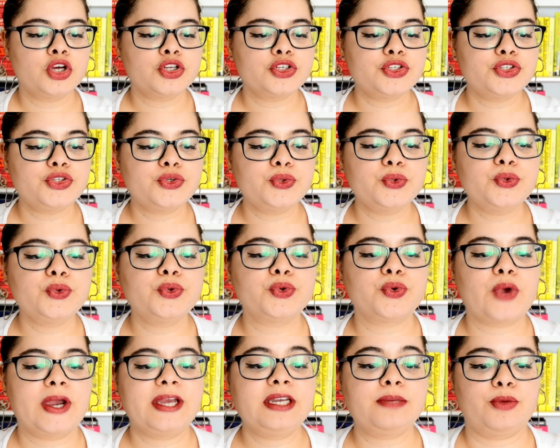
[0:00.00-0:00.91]
2
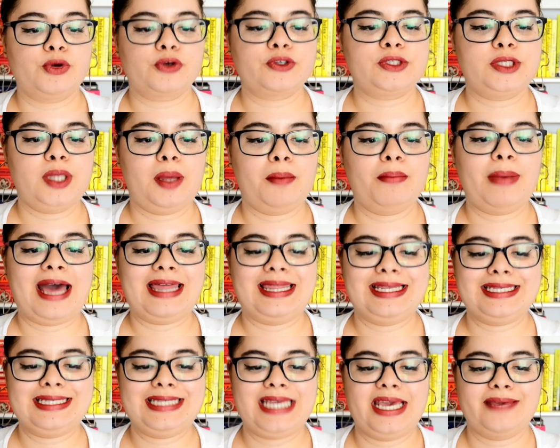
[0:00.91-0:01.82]
great books by the
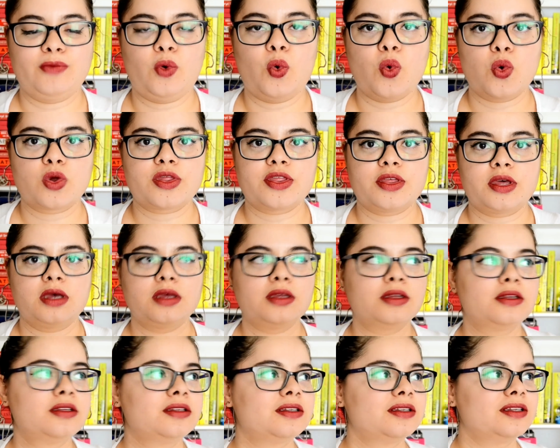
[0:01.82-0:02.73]
same author.
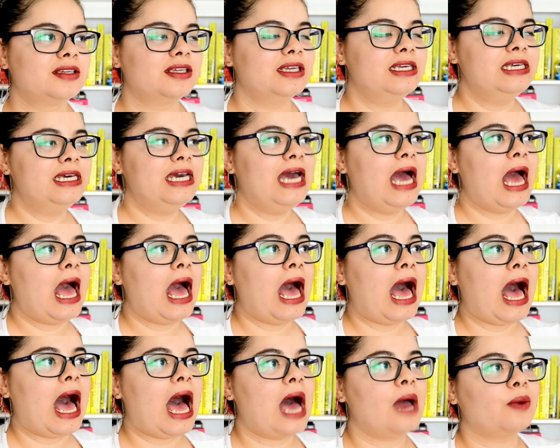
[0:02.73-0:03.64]

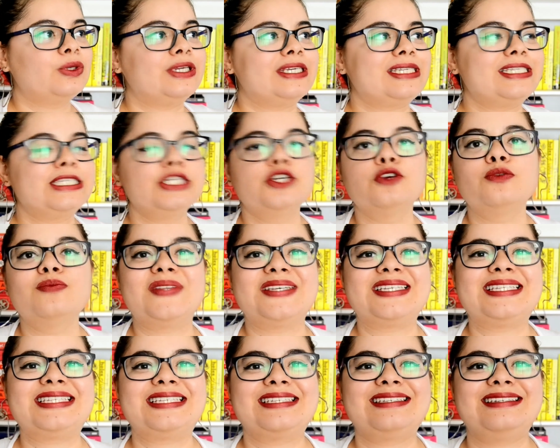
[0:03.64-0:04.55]
I would assume
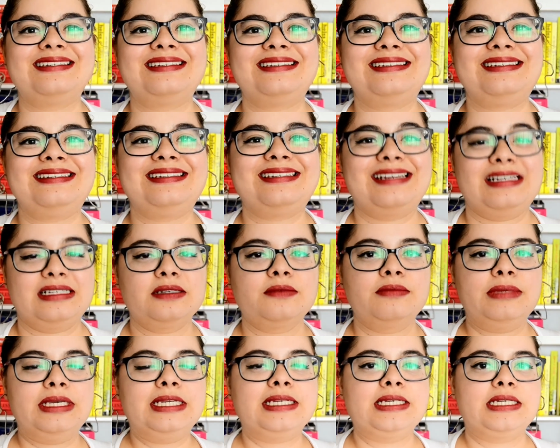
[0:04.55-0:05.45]
this doesn't
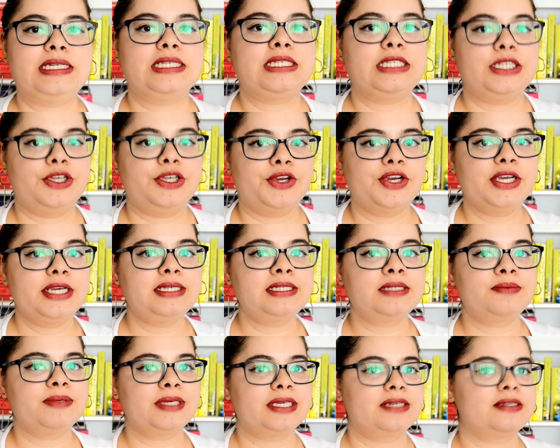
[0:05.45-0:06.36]
mean in a series,
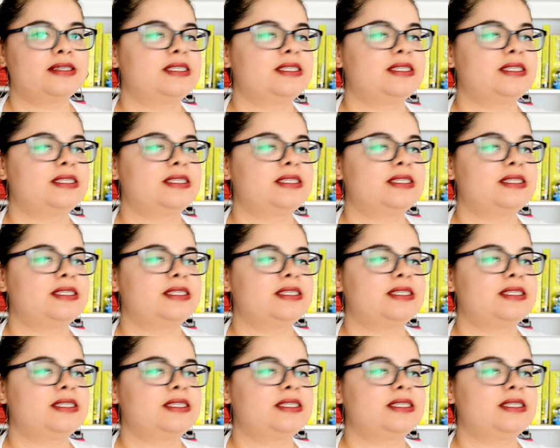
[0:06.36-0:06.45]
because